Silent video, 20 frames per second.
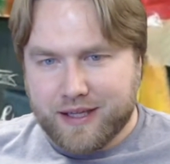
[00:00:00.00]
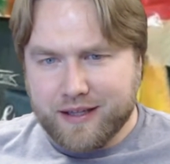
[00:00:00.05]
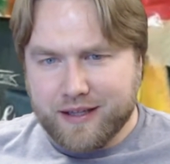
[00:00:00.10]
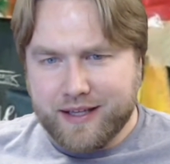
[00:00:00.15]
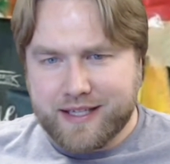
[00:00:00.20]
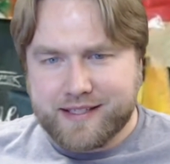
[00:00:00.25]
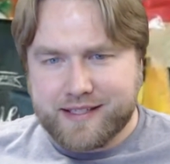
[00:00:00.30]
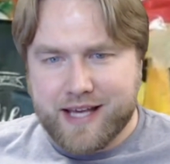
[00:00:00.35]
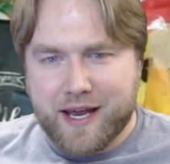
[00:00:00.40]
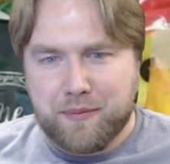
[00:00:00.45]

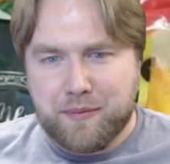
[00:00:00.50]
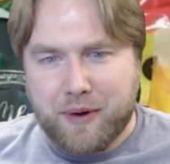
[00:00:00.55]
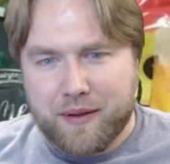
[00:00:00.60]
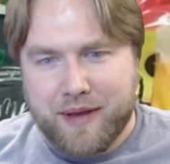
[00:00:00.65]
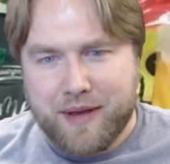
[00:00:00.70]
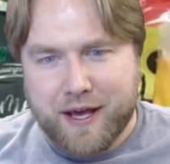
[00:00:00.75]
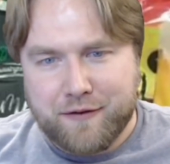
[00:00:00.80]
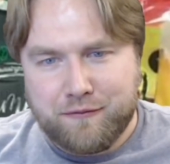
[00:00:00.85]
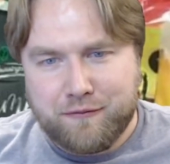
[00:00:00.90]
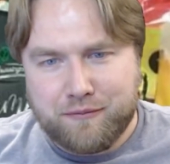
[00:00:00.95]
like I said, I
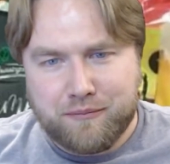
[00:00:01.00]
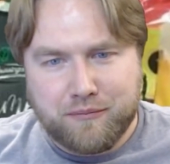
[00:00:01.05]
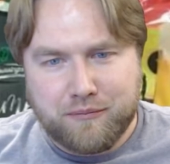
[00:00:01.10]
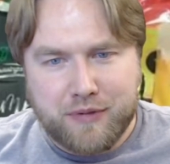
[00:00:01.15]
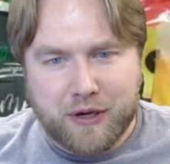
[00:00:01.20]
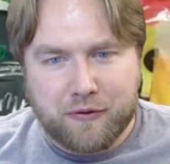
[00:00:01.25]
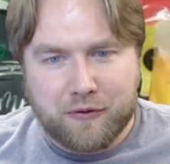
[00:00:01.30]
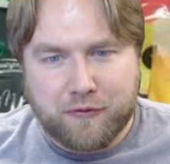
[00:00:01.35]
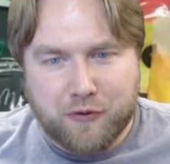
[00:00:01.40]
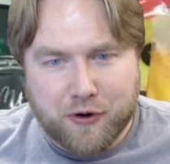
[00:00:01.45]
probably had
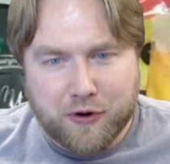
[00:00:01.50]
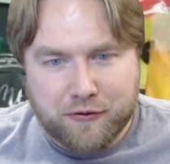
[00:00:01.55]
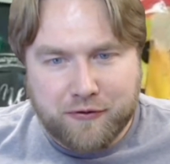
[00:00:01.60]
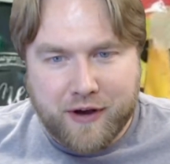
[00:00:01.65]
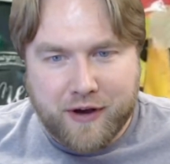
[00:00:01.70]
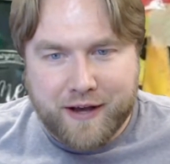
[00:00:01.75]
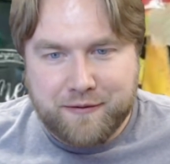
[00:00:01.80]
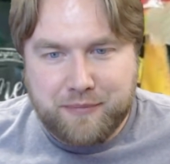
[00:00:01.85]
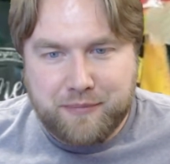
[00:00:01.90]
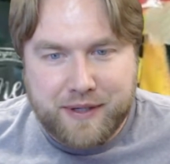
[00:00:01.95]
4 or
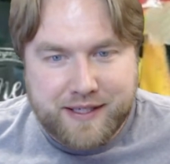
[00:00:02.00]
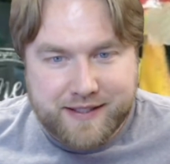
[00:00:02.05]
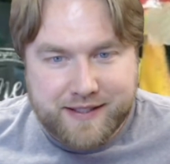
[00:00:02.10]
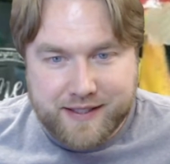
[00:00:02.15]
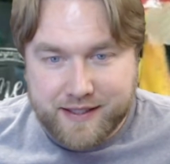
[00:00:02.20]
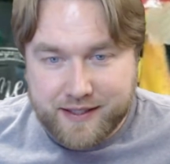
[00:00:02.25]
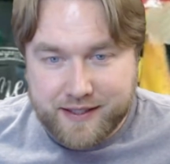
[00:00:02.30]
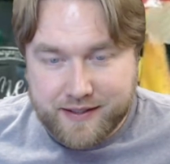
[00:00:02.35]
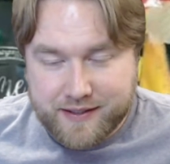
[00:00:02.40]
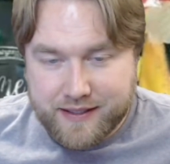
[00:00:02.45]
5
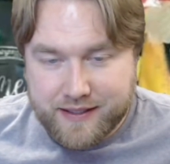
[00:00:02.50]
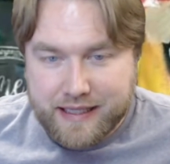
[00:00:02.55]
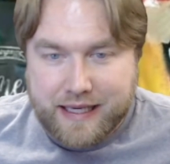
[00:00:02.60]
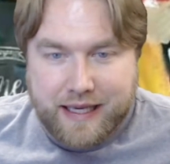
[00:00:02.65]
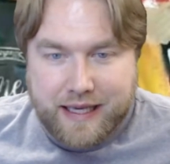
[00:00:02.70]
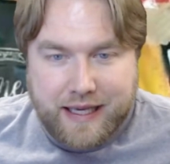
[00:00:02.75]
pieces.